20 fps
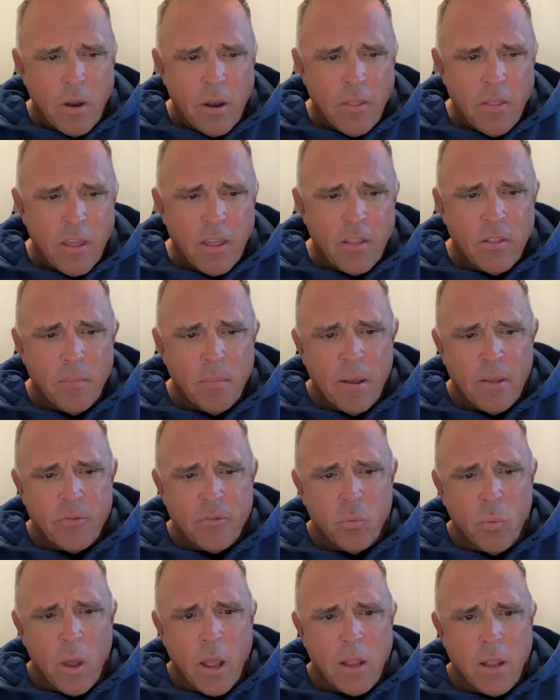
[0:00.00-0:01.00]
to think of the
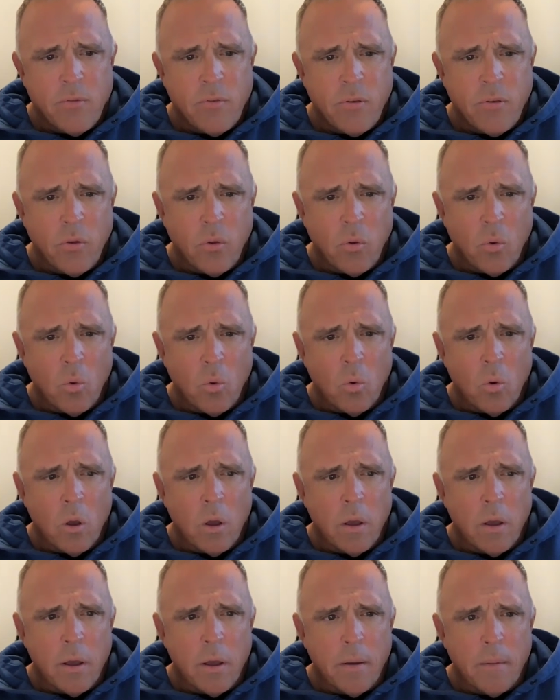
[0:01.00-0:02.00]
best way
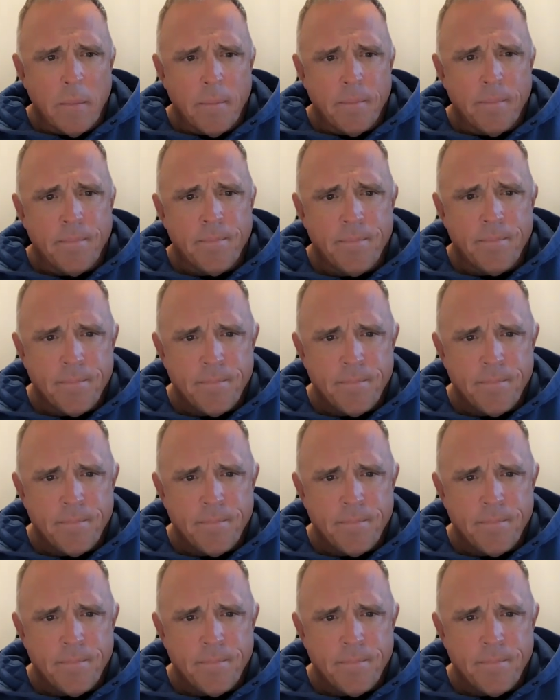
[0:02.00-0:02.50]
to